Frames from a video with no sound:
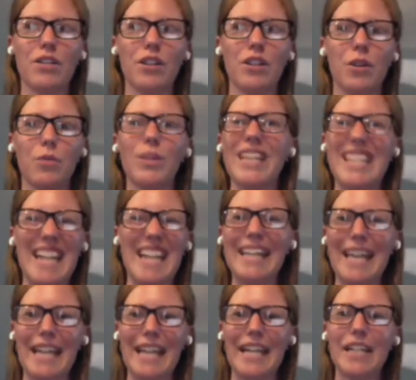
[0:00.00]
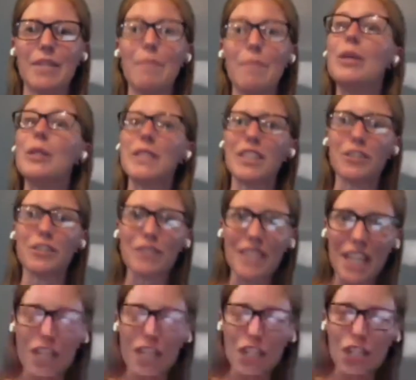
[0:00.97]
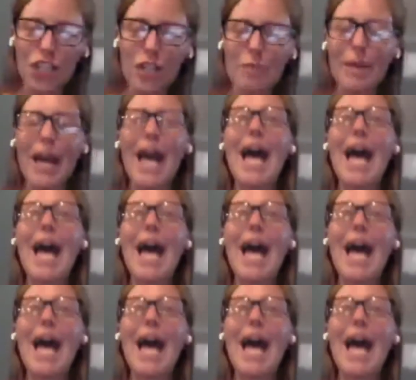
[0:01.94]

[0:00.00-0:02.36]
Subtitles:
really dedicated to building the relationship,